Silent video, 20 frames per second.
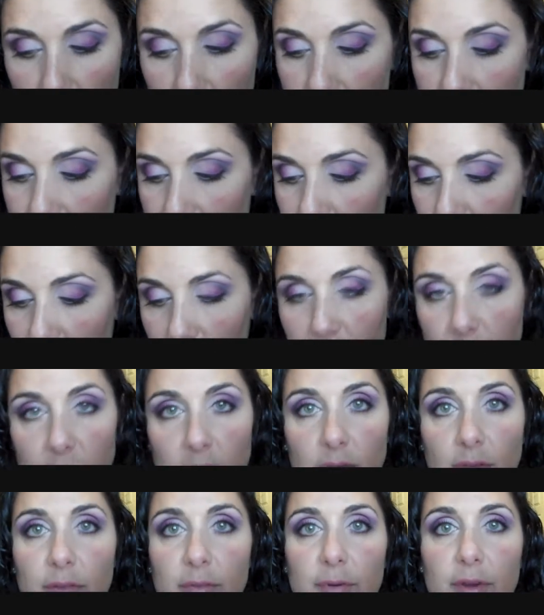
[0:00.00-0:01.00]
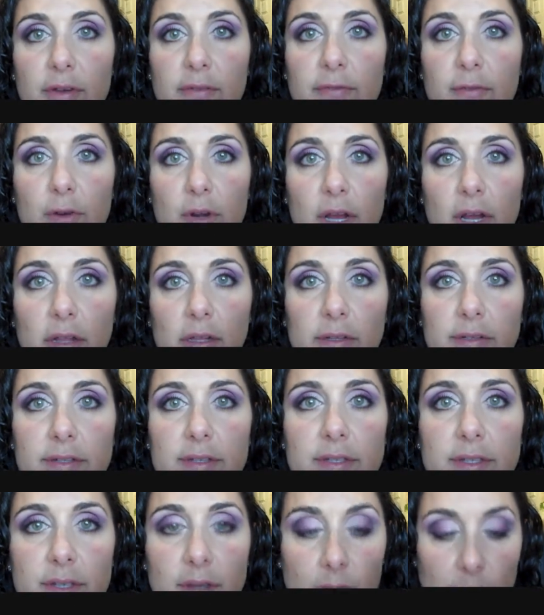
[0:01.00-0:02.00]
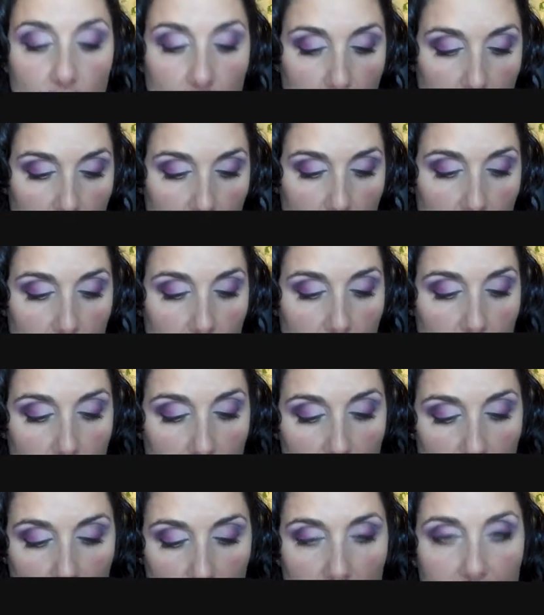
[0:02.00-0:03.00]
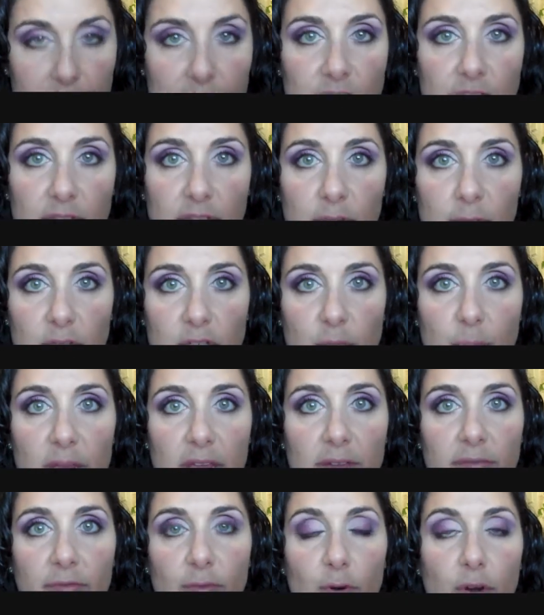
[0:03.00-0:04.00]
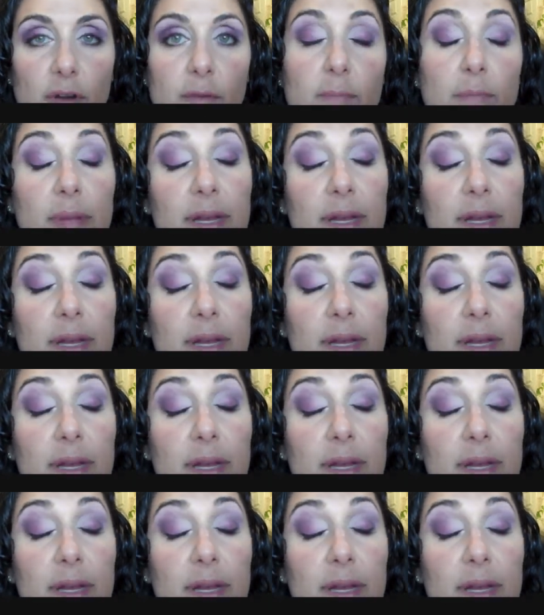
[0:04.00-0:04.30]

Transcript: it's, I don't know, $3 or $4, so I guess you get what you pay for.